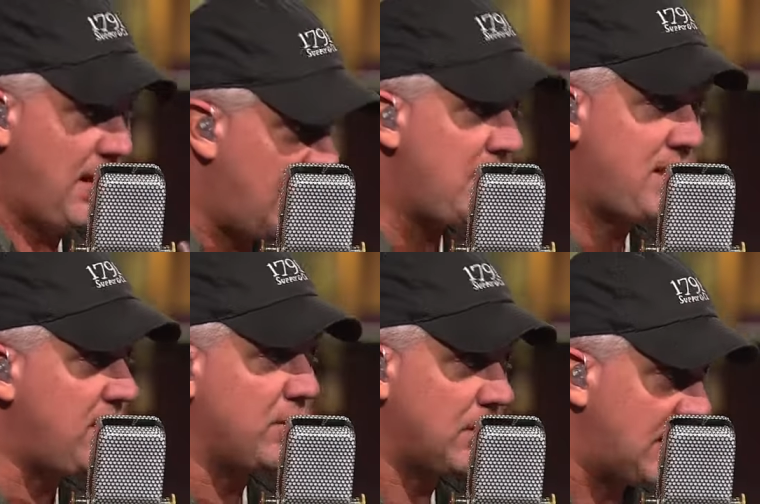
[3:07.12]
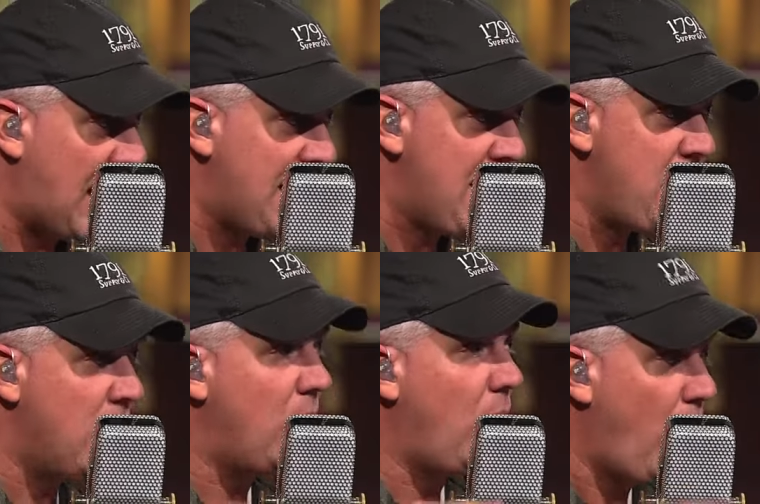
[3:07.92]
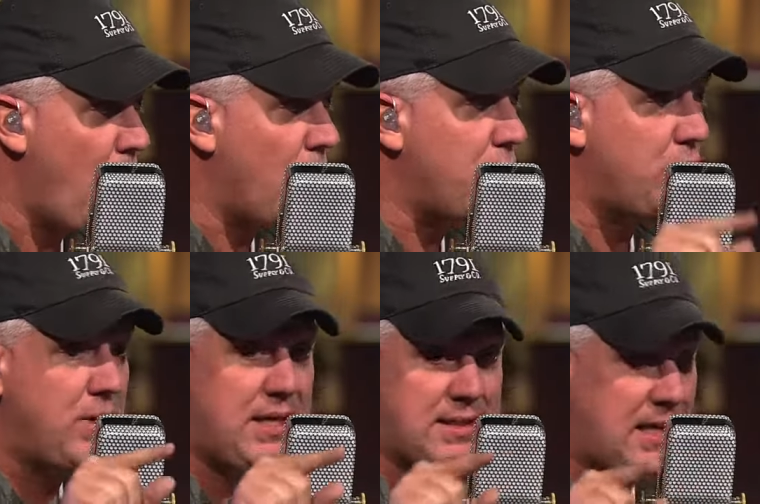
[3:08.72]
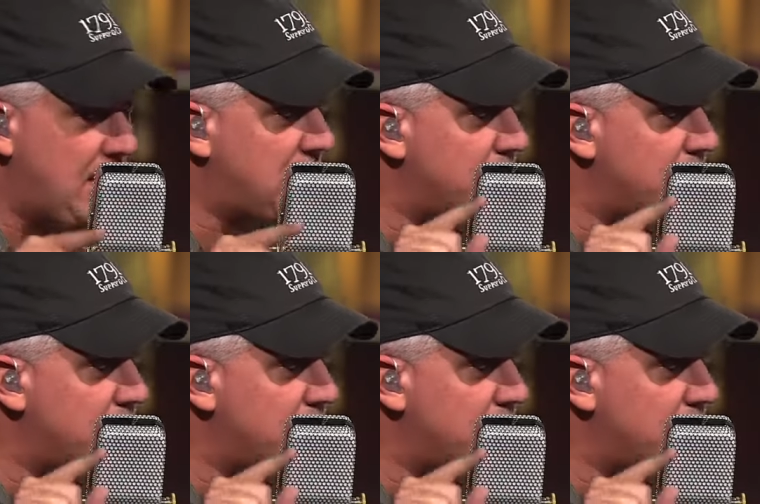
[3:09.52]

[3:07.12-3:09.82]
he's either lying or you need to g-